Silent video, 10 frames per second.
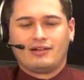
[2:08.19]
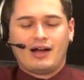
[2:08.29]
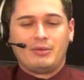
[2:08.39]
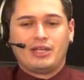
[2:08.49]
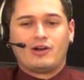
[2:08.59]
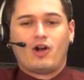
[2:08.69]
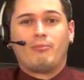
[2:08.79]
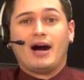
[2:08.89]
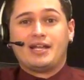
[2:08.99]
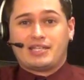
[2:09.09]
I mean, our
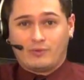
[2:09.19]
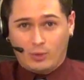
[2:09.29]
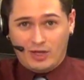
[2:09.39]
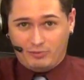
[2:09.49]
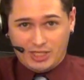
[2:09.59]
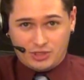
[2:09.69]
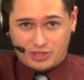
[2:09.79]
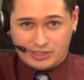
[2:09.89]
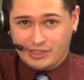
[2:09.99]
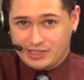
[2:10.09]
minds have a way of playing
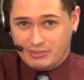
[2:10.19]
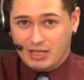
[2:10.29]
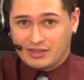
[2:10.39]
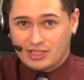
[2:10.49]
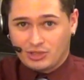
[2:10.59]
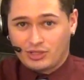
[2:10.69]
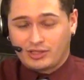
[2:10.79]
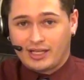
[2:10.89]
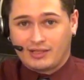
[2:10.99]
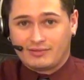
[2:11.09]
tricks on us to make things
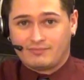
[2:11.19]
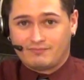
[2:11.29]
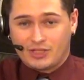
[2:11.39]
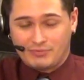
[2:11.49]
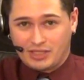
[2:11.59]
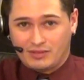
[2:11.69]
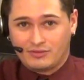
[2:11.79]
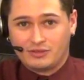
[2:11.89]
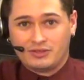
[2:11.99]
look like something